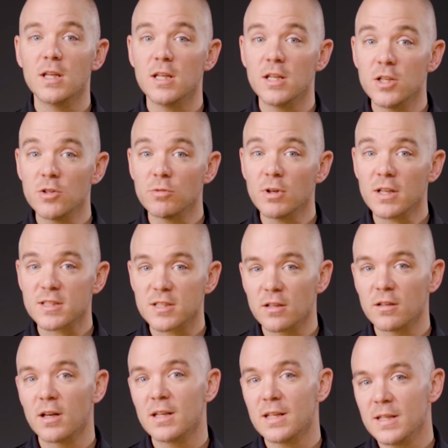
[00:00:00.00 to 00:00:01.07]
Indirect
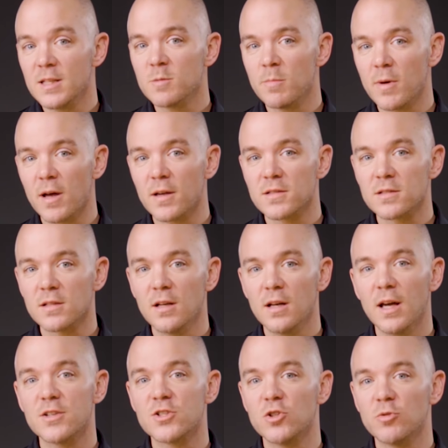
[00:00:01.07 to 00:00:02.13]
sunlight is best,
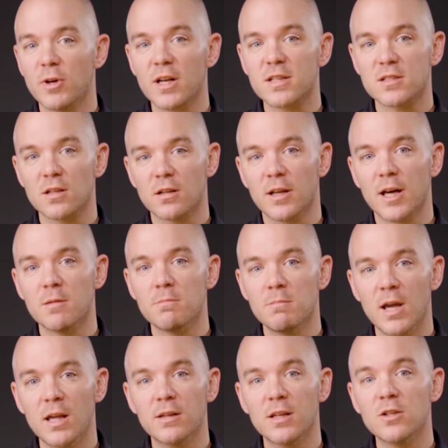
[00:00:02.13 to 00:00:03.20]
as direct sunlight
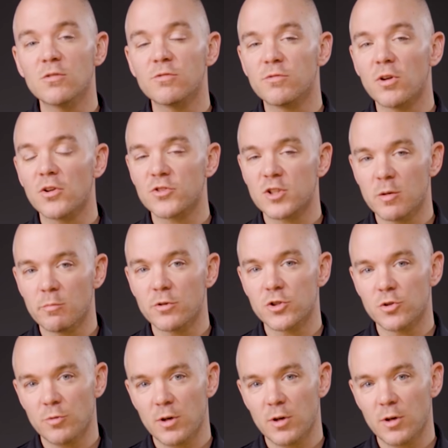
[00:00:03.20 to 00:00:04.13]
may lead to false temperature